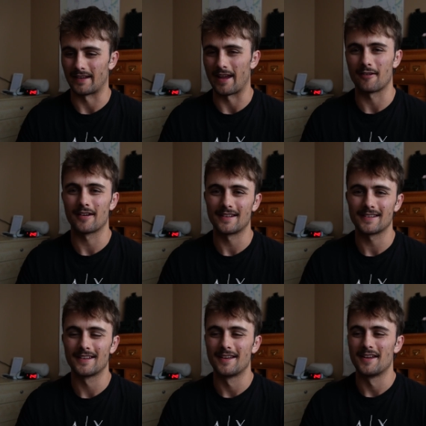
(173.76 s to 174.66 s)

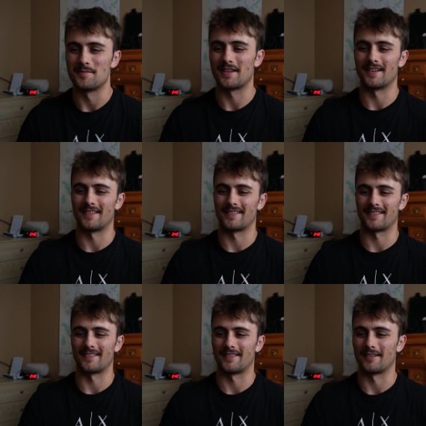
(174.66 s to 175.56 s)
arrogant,
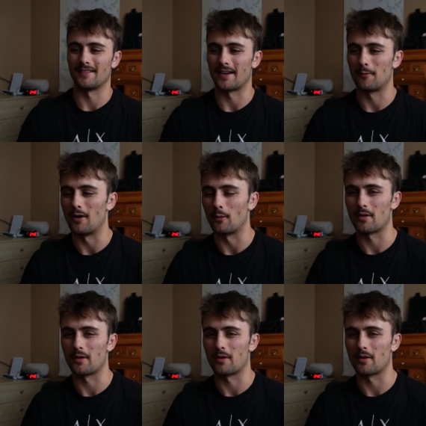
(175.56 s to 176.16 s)
because they're like, well,